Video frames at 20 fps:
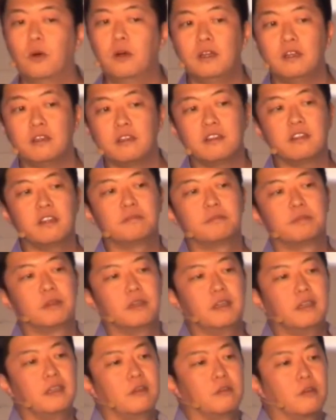area of
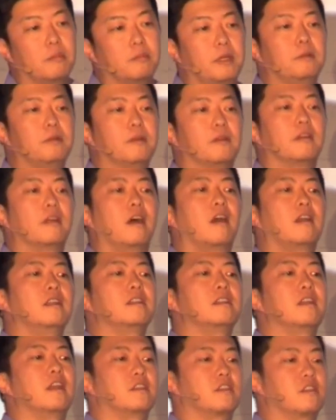branding where people are not
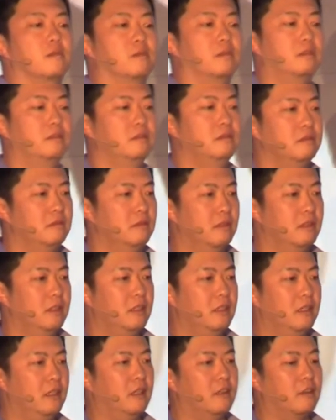intentional
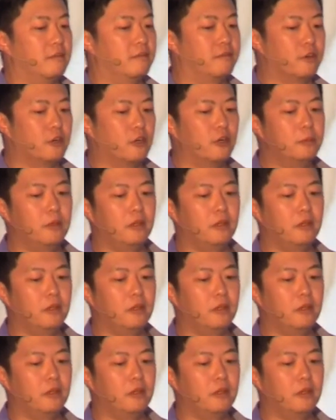in their verbal